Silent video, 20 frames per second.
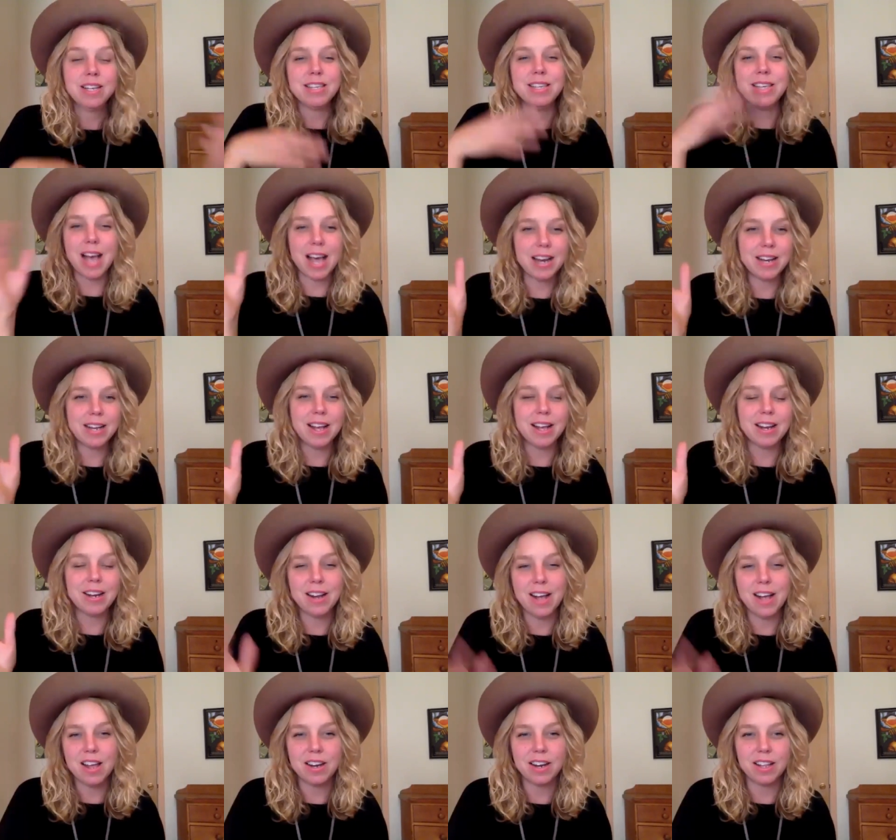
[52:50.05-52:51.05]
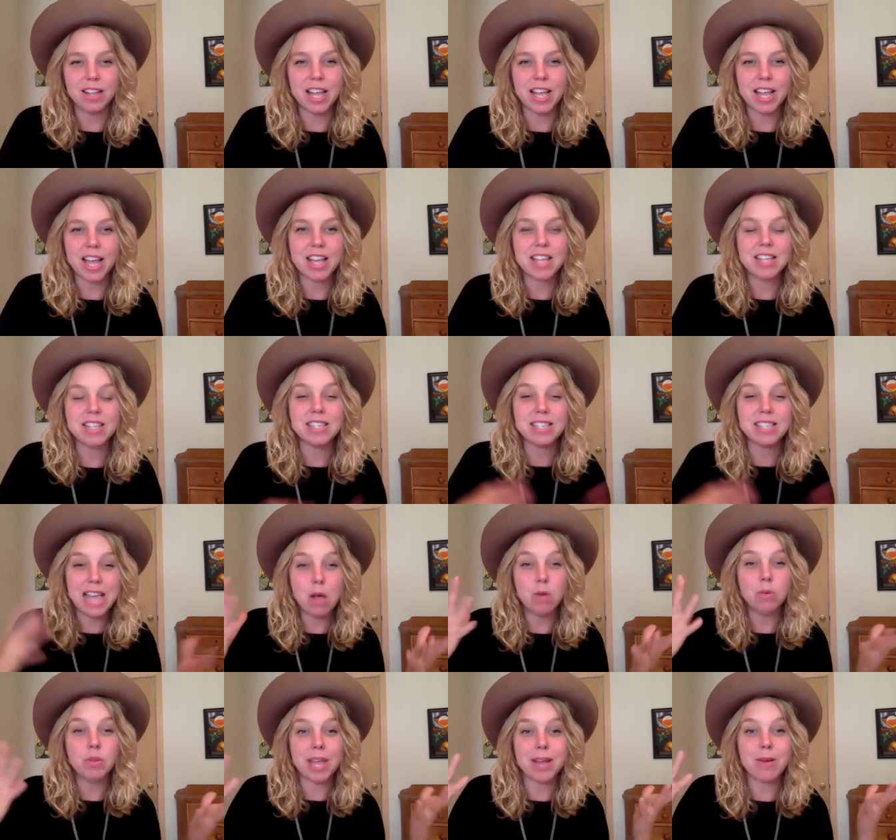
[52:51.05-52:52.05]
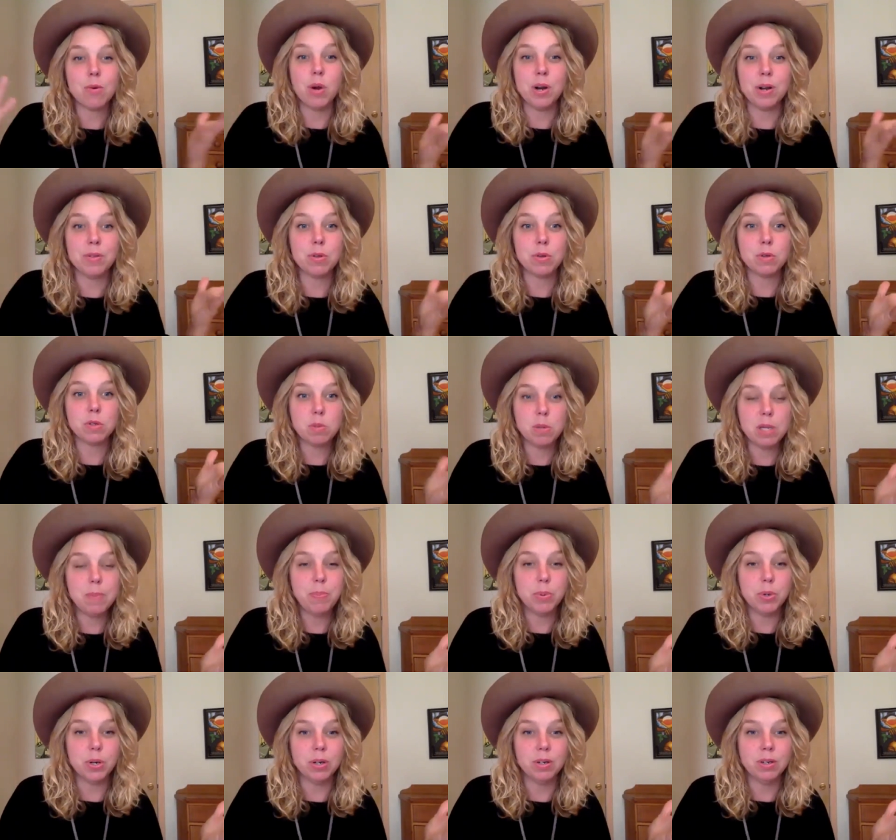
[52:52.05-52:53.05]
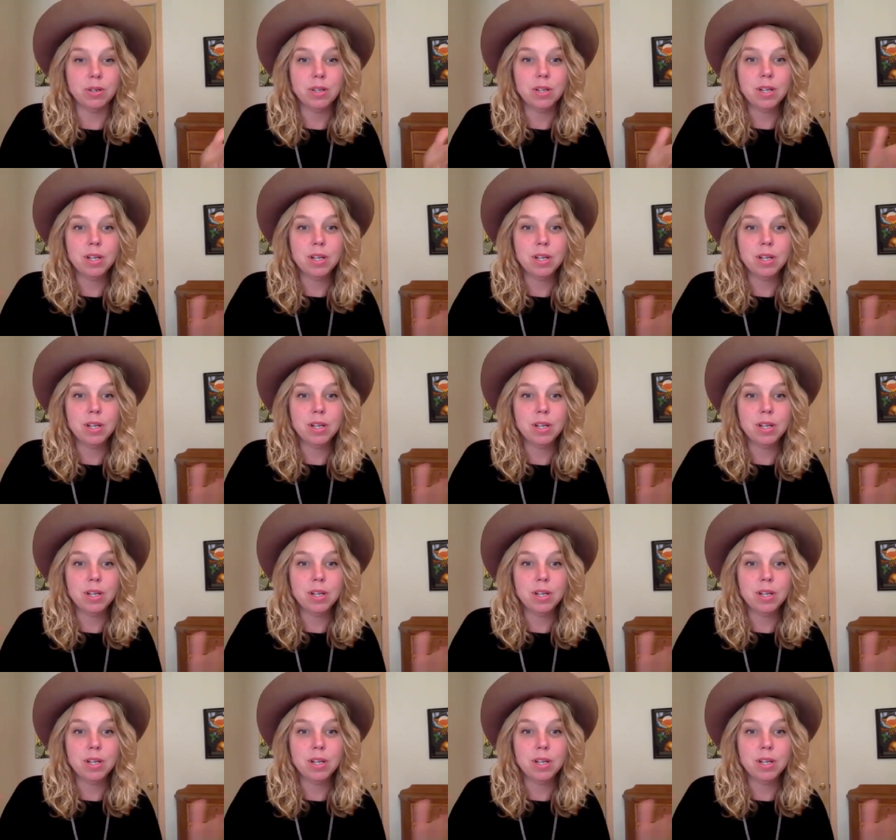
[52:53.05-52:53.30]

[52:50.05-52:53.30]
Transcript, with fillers: yada yada yada like I can sound like one of those people